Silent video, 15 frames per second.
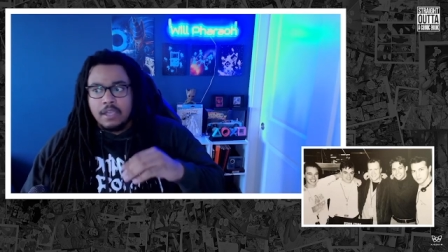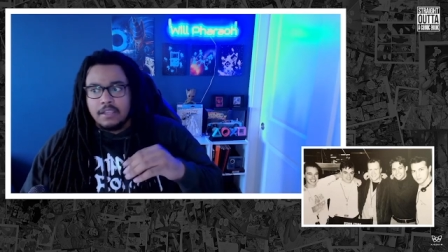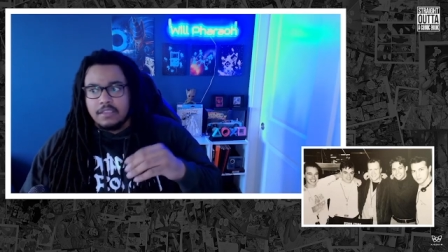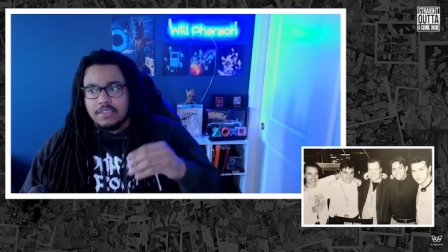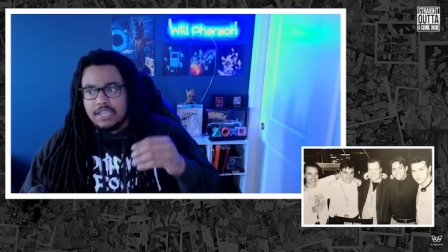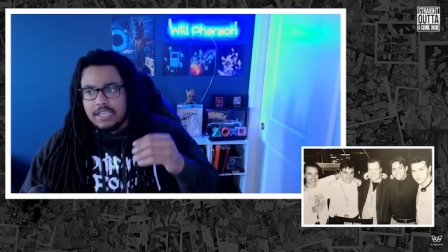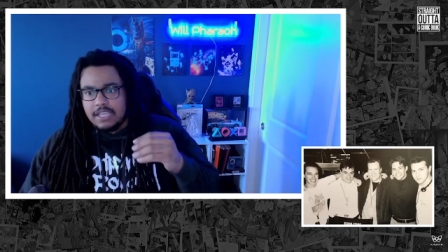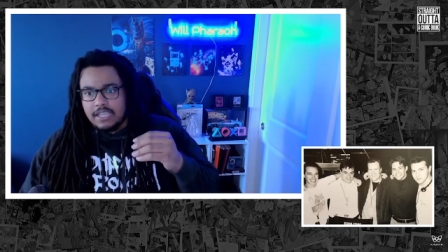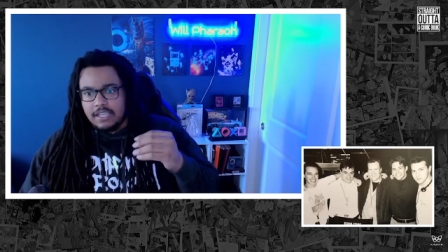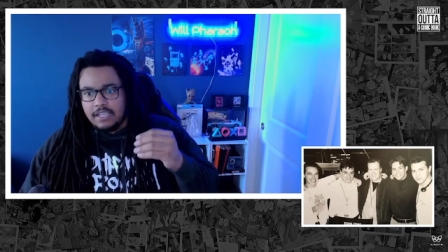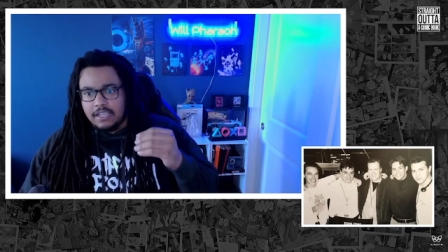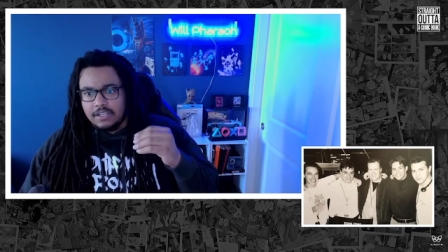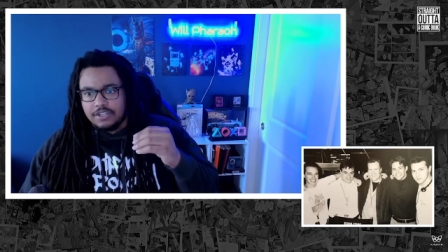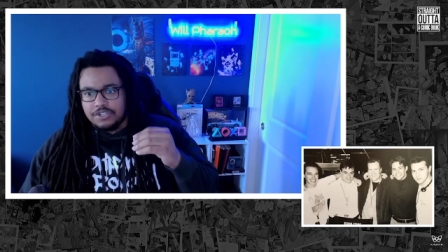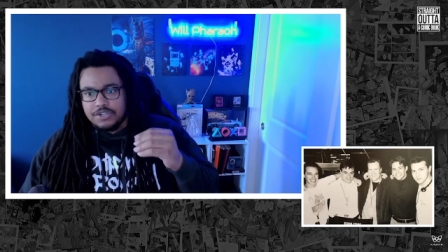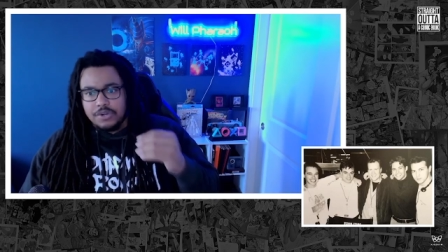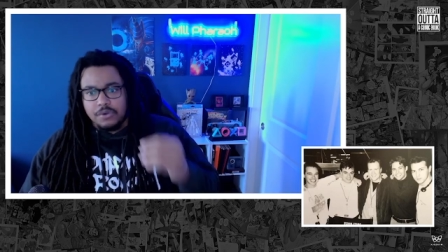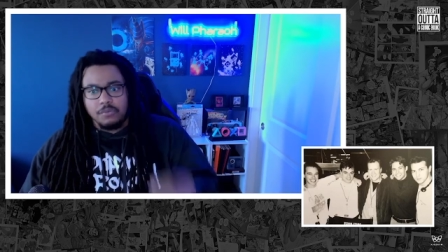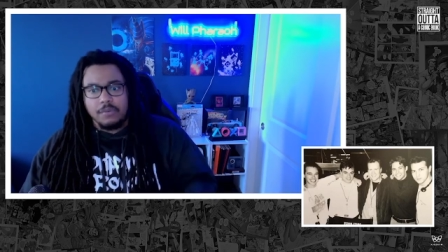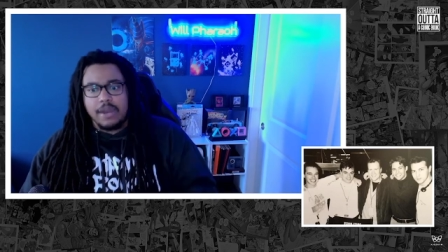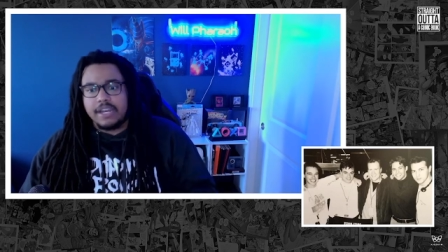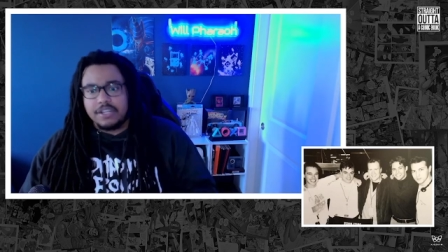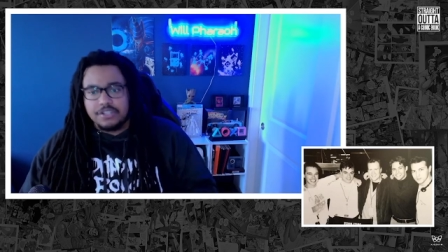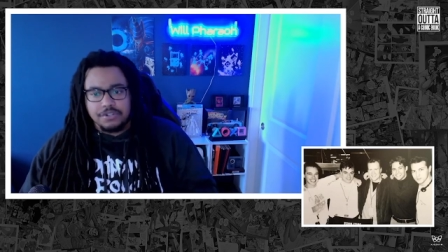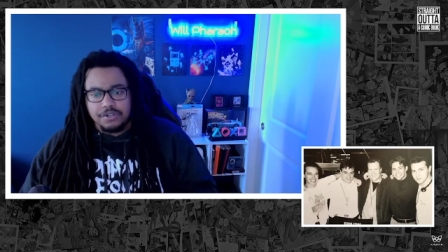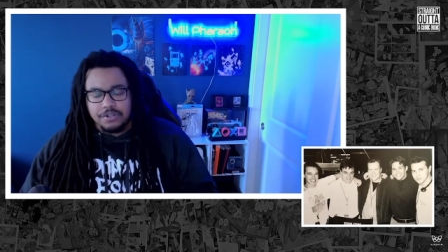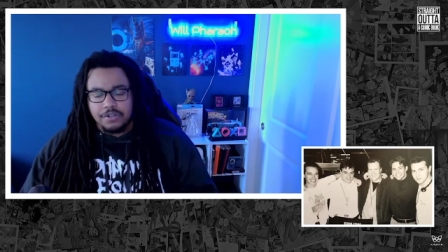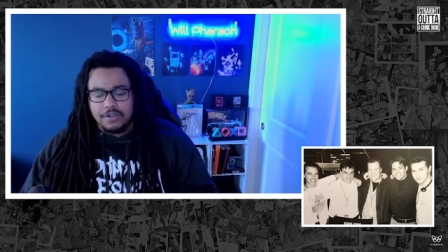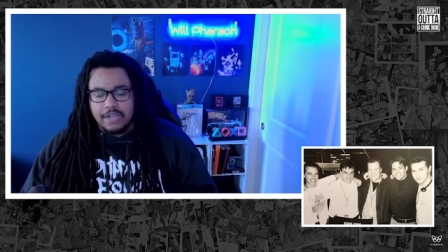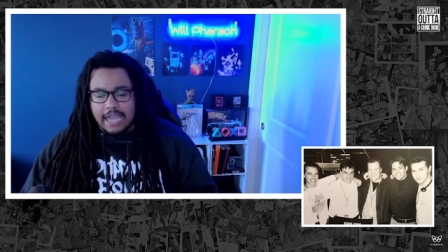the
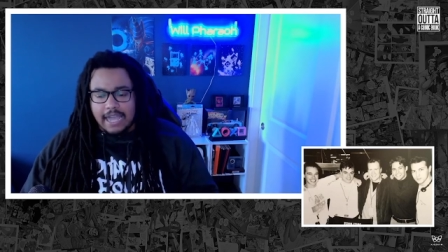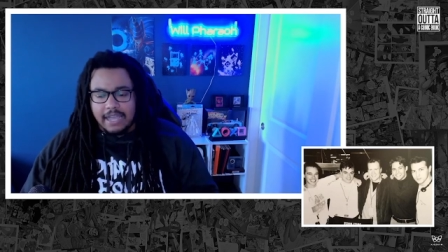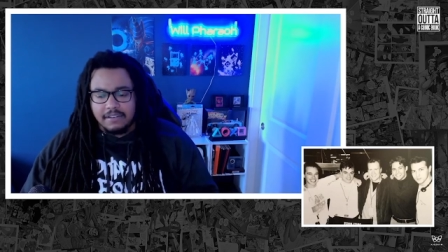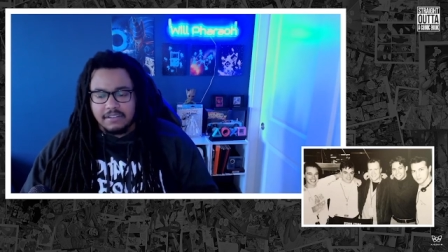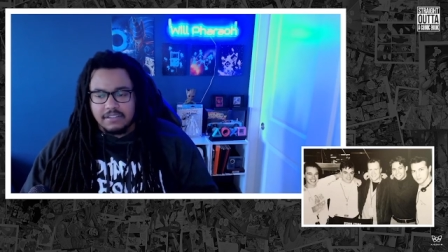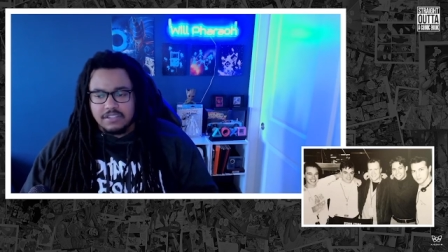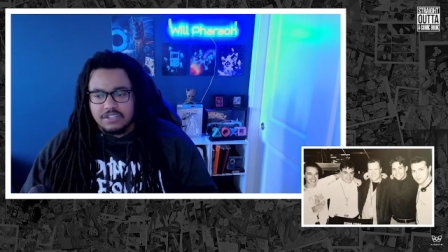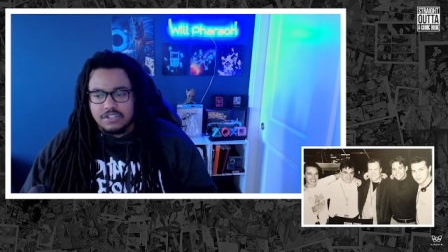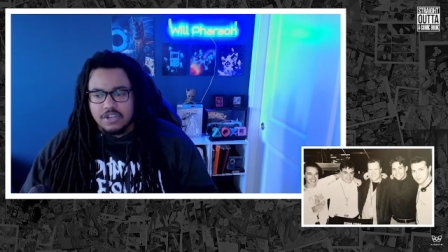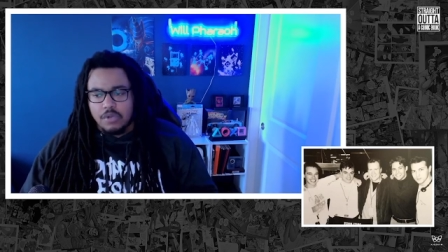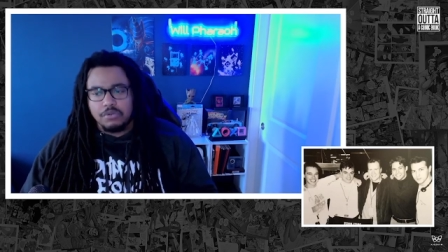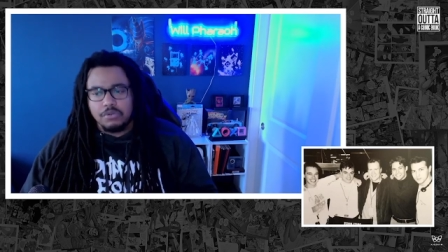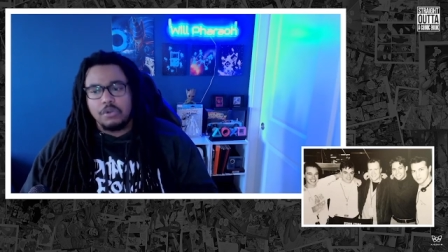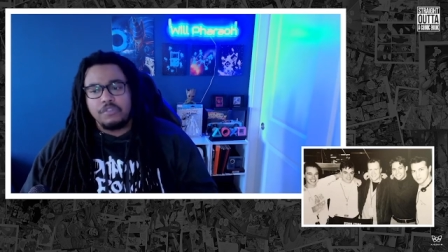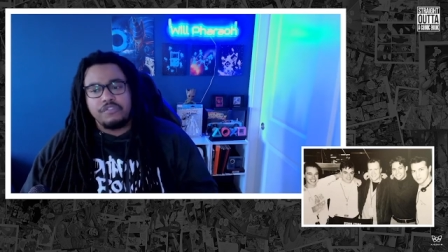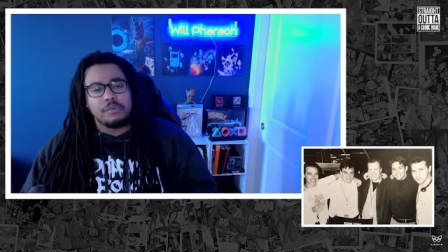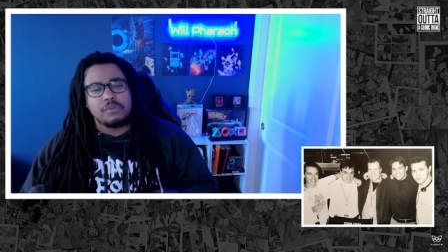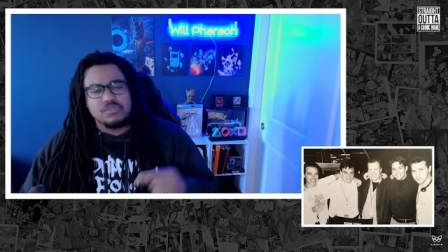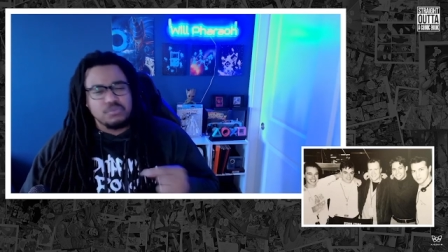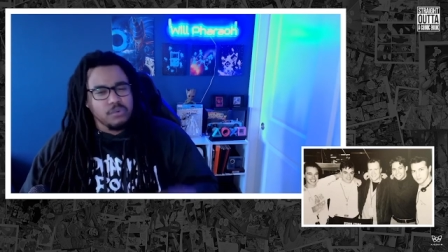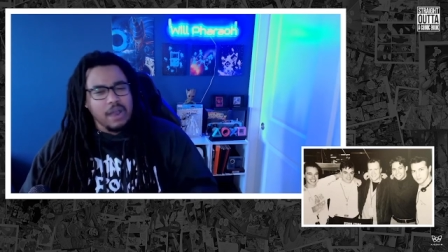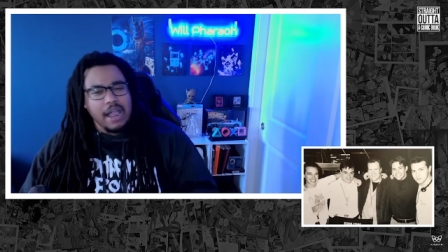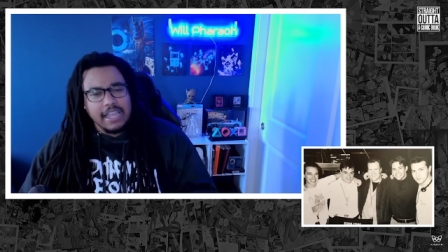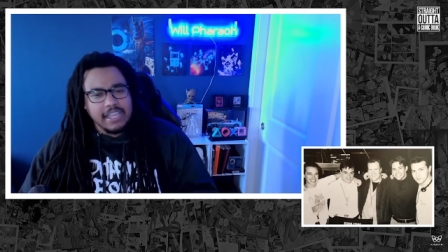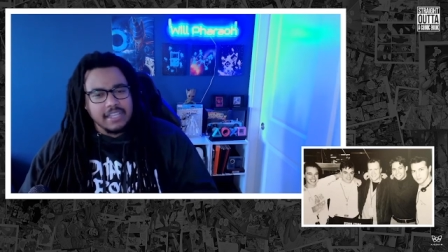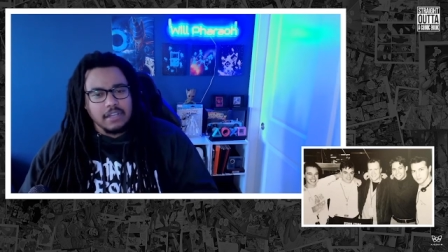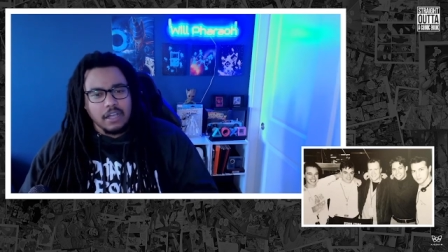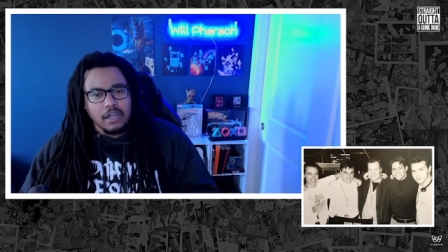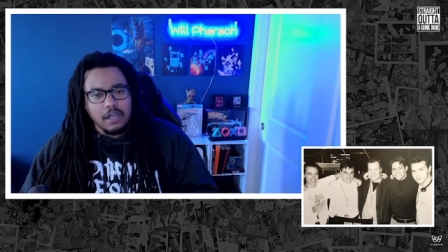director, I don't know if it was Ryan,